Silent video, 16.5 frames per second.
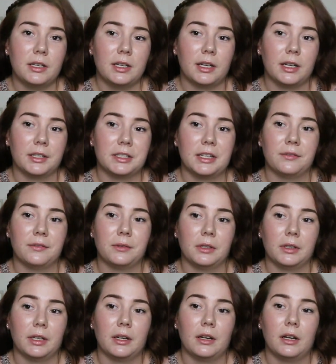It could
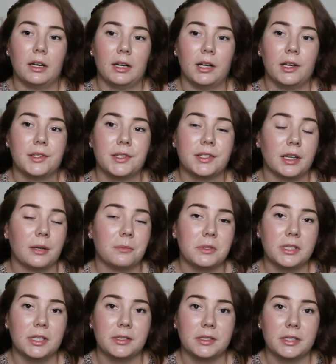definitely cause some
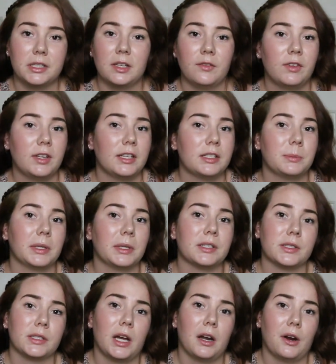sensitivities, but
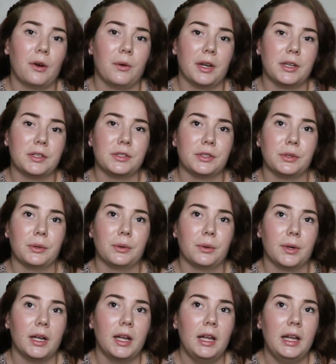is not going
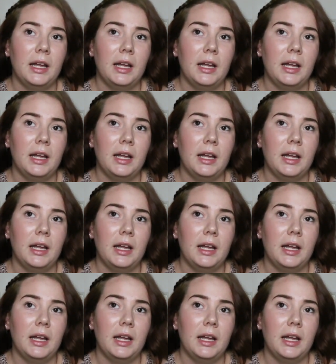to